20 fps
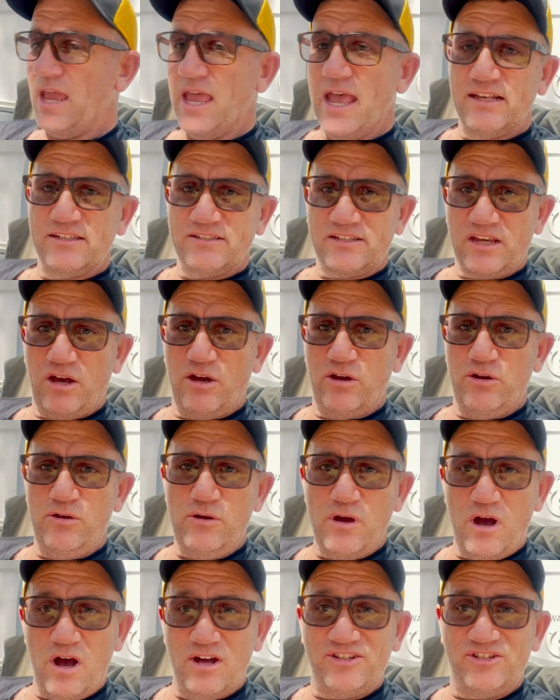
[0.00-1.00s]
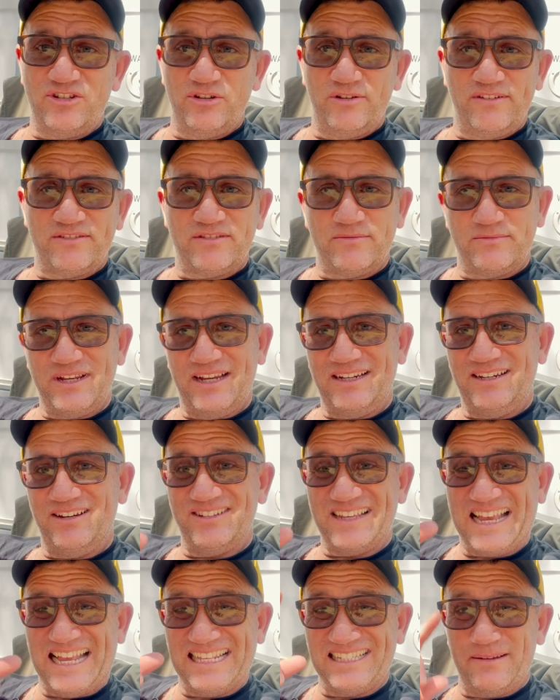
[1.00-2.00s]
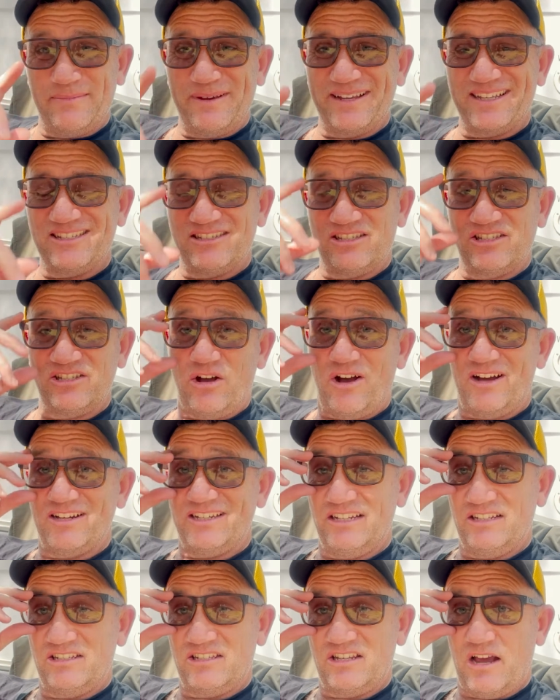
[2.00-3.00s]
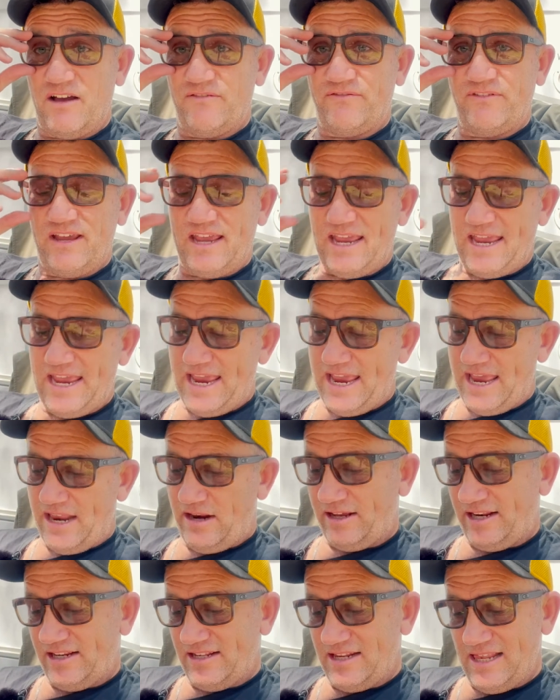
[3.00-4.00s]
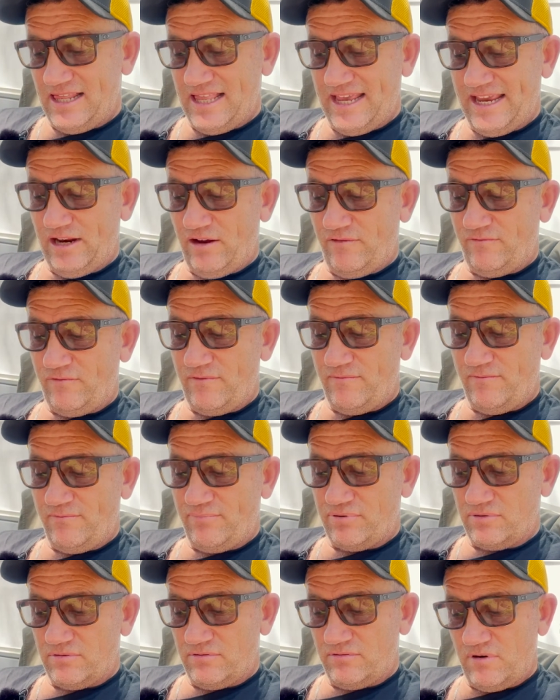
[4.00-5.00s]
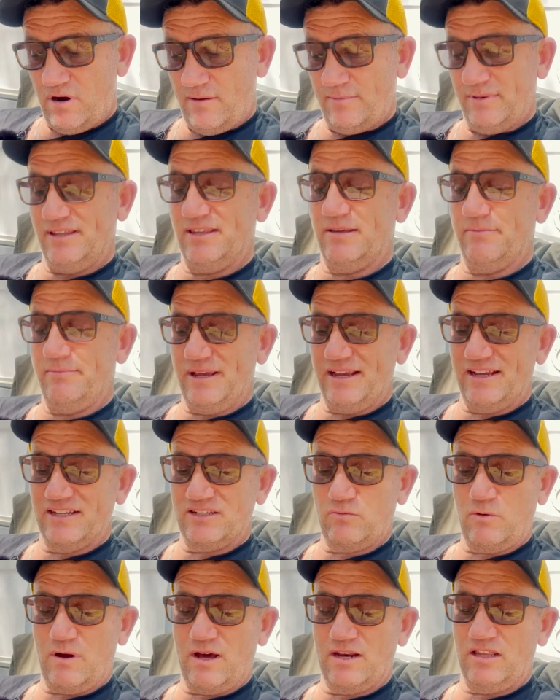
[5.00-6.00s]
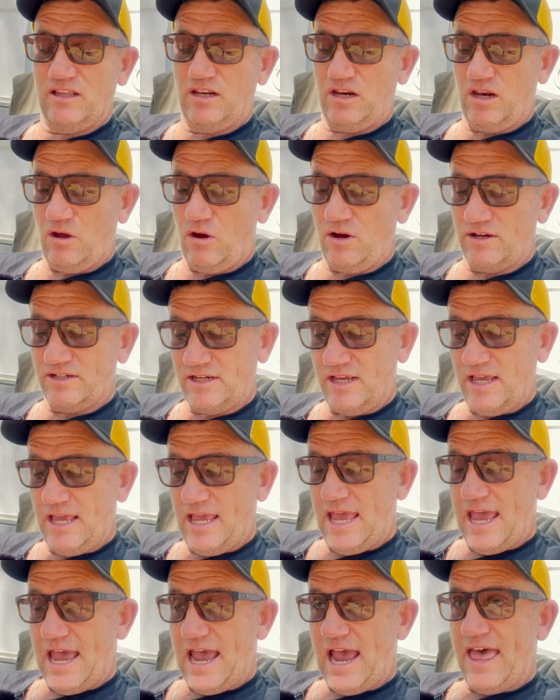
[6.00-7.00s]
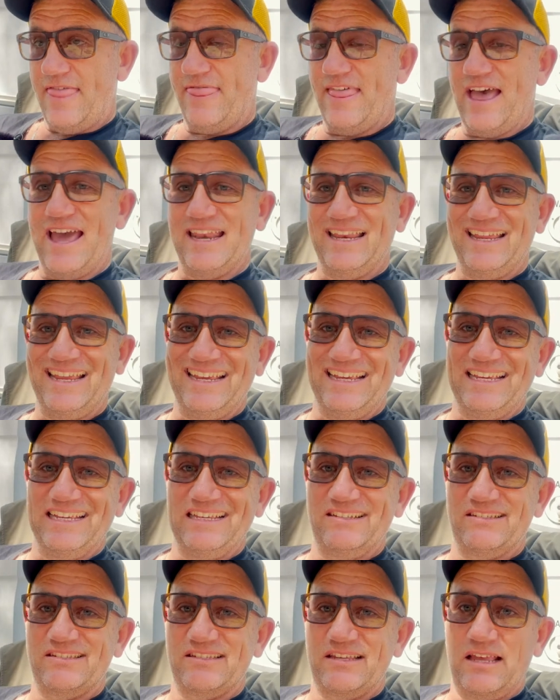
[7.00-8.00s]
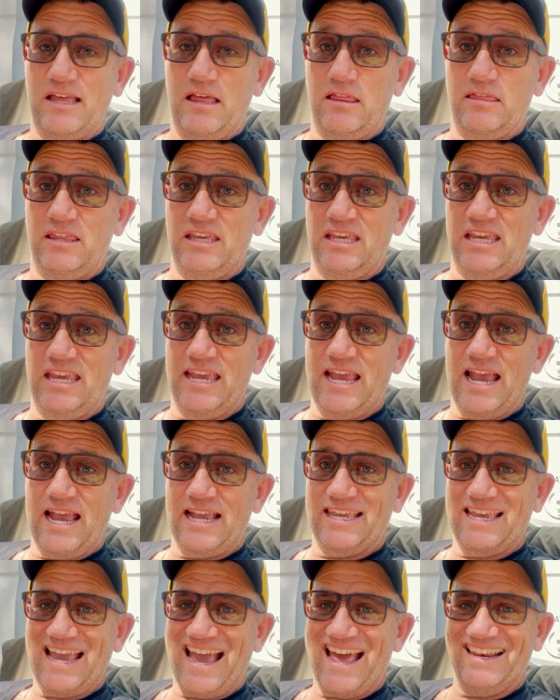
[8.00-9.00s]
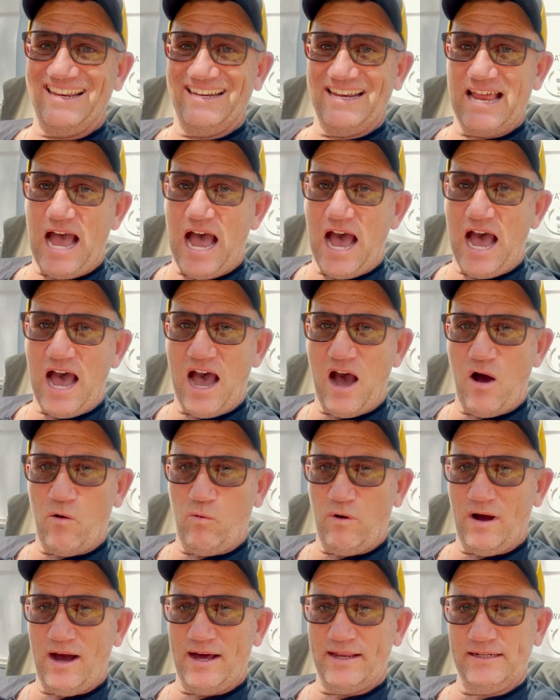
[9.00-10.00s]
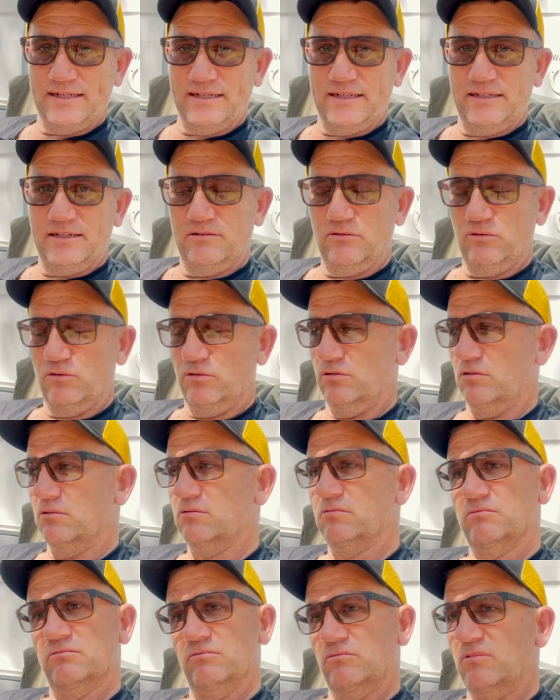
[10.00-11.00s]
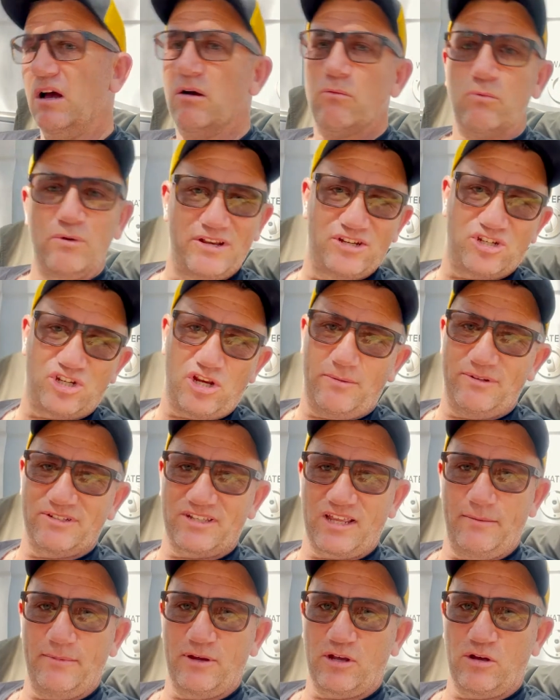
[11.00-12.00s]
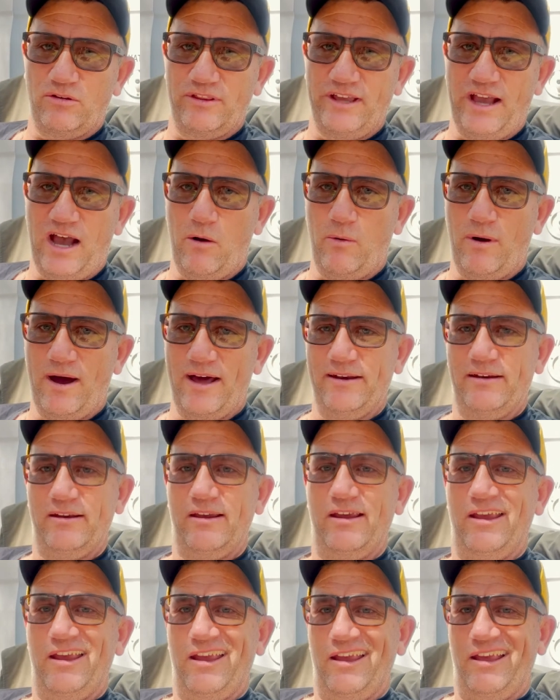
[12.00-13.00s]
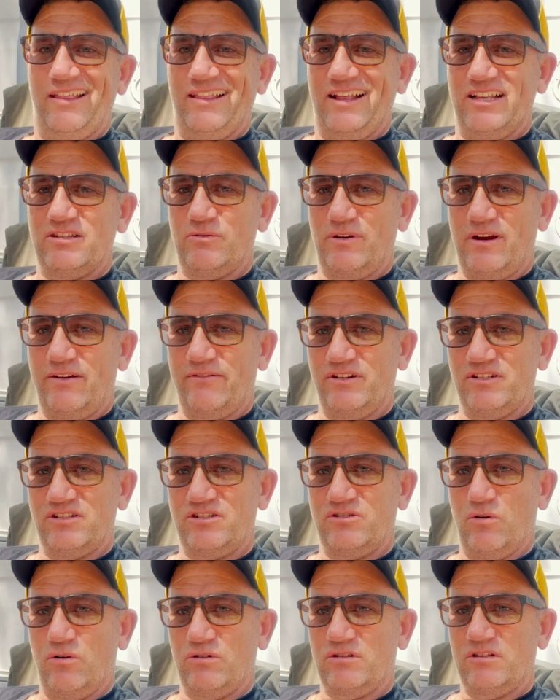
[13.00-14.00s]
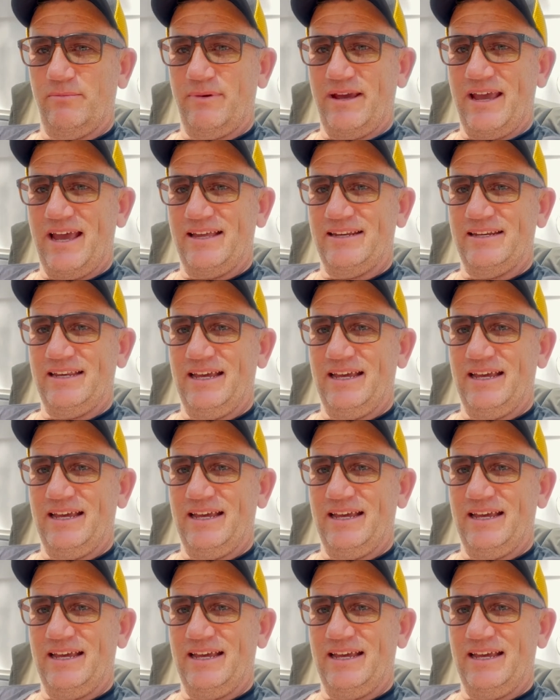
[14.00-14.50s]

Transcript: So I do have some techniques and some exciting stuff, and I'm going to lead off with probably the biggest one of the lot, and that is the Canon R1, or we assume it's going to be called the R1. That's what everyone's talked about.